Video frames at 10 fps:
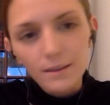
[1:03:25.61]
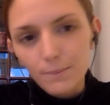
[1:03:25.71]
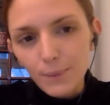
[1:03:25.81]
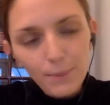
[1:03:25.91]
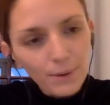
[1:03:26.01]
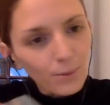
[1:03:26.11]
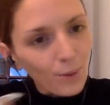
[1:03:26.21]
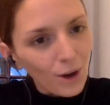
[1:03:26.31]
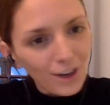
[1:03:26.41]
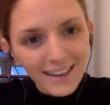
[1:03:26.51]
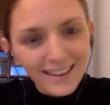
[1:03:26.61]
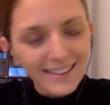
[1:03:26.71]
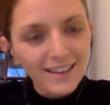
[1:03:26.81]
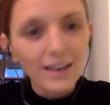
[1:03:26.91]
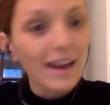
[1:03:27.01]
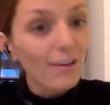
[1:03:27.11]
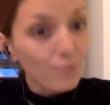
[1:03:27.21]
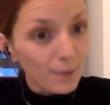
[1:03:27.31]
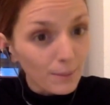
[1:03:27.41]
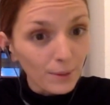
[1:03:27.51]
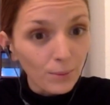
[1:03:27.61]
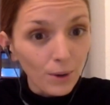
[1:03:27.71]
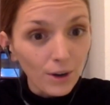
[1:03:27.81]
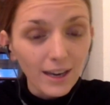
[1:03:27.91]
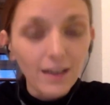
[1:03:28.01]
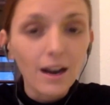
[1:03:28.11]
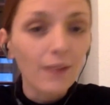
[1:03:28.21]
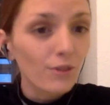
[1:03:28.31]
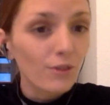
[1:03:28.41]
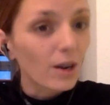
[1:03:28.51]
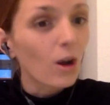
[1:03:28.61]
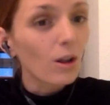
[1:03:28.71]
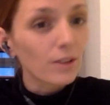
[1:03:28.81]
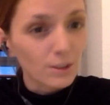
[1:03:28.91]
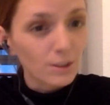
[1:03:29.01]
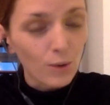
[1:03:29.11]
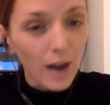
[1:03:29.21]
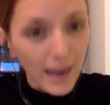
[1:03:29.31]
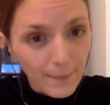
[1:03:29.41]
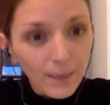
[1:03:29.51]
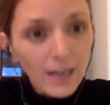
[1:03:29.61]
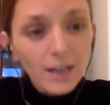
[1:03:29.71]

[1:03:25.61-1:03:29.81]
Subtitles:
people working, not enough people working, covering all this crime.